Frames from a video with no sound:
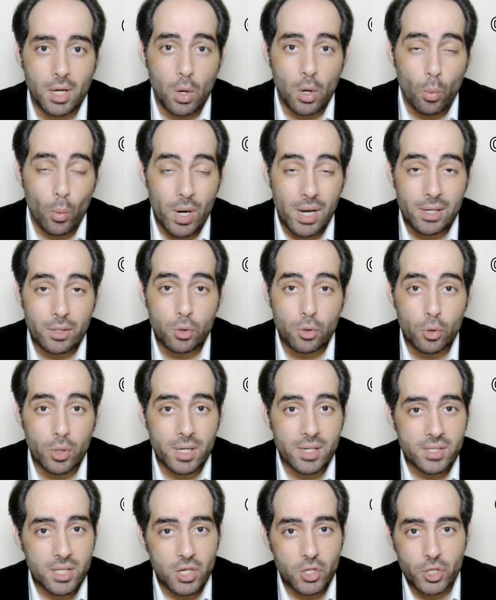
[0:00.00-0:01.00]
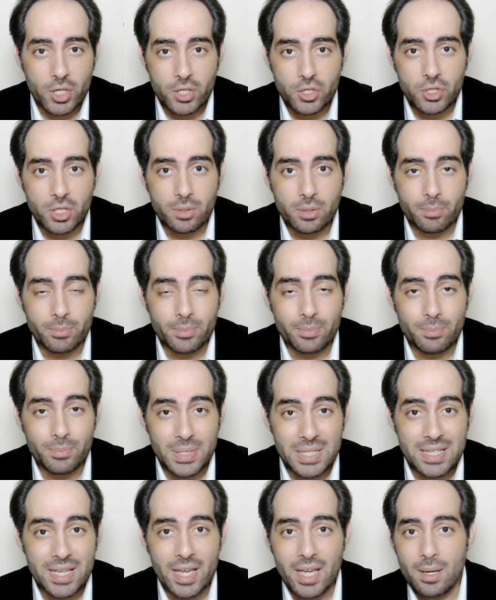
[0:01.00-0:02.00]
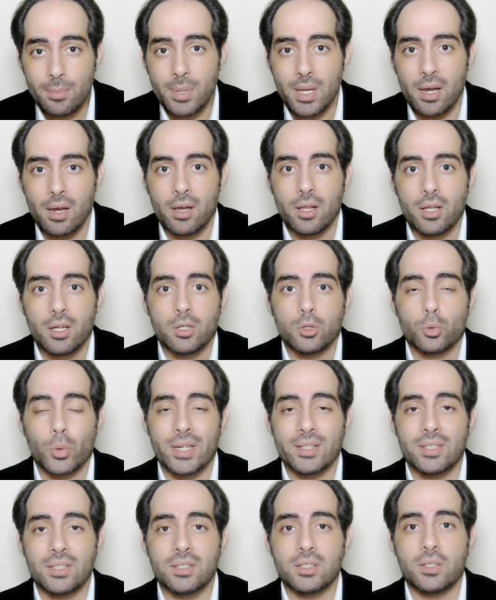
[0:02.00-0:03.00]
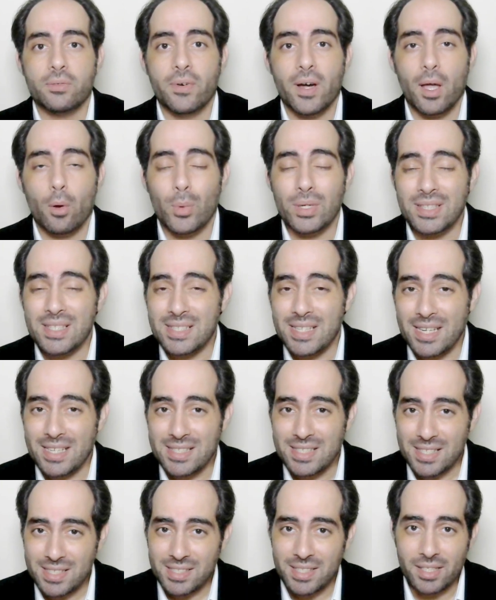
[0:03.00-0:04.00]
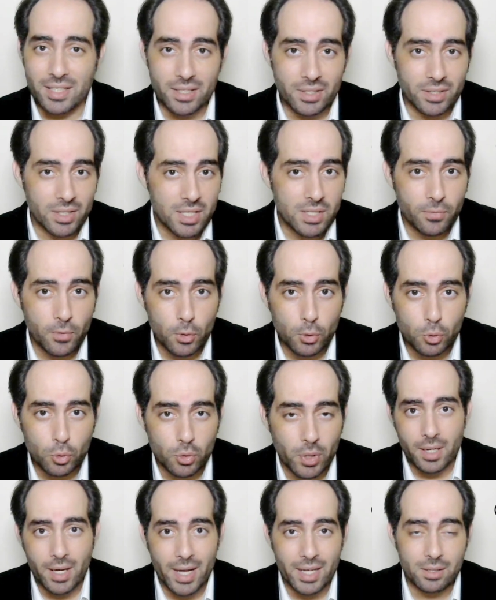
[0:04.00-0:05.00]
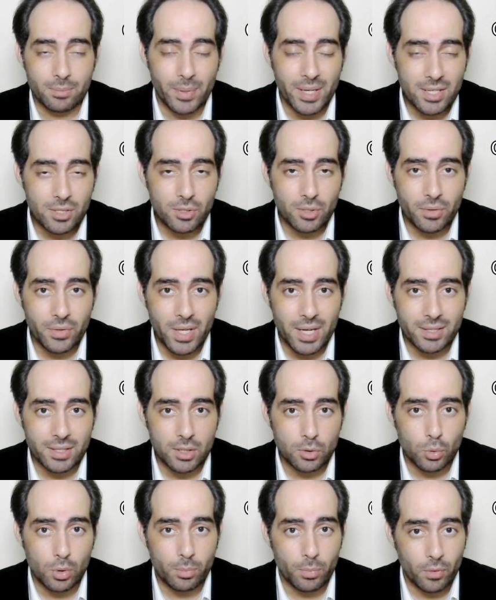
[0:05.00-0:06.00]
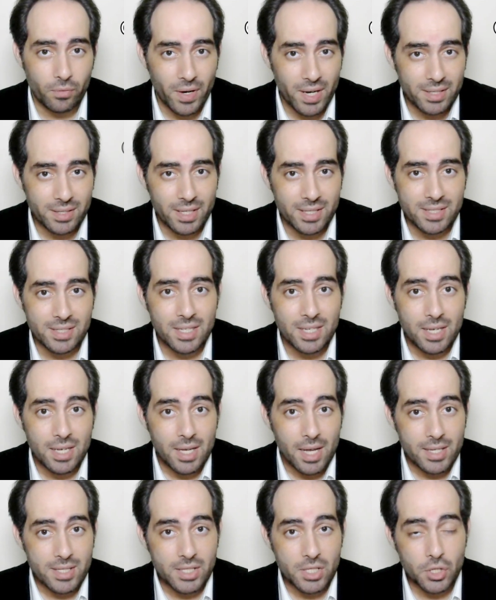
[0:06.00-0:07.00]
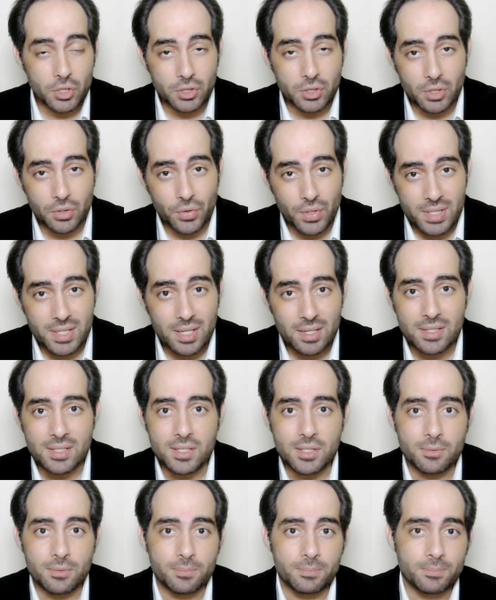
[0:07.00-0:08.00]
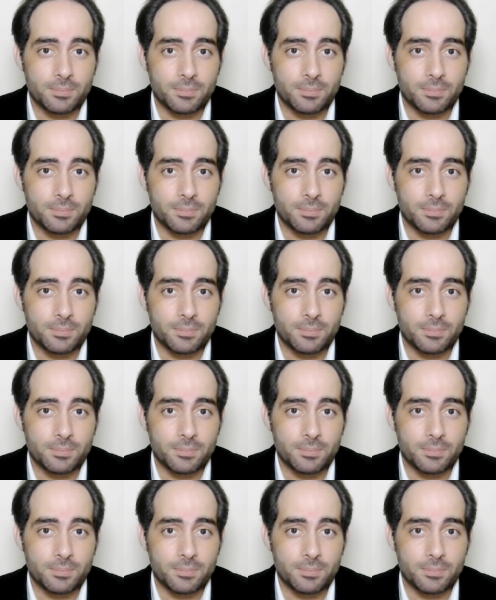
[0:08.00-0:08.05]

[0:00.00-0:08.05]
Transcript: Will Google search engine be able to identify what is existing in this photo, and based on that it will provide us a certain results?